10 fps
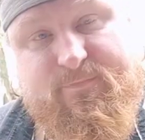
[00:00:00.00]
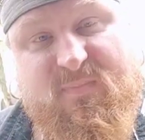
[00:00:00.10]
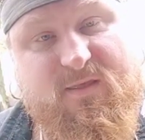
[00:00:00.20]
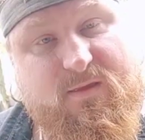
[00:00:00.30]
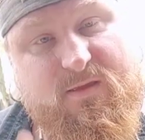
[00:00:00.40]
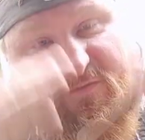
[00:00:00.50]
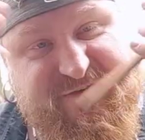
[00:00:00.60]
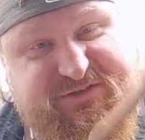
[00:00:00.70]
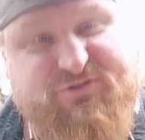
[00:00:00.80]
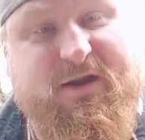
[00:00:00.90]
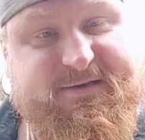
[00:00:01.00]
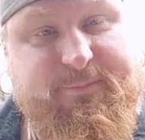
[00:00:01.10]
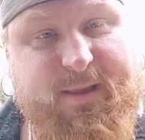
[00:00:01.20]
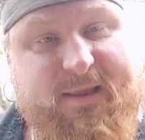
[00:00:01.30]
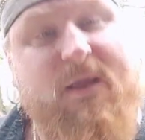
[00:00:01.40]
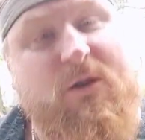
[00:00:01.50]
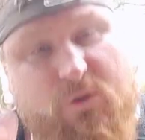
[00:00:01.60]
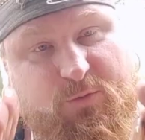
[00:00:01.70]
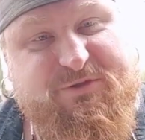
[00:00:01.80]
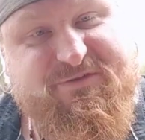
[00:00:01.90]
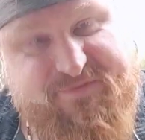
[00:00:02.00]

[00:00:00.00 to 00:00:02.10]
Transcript: See, you've distracted me. Look what you've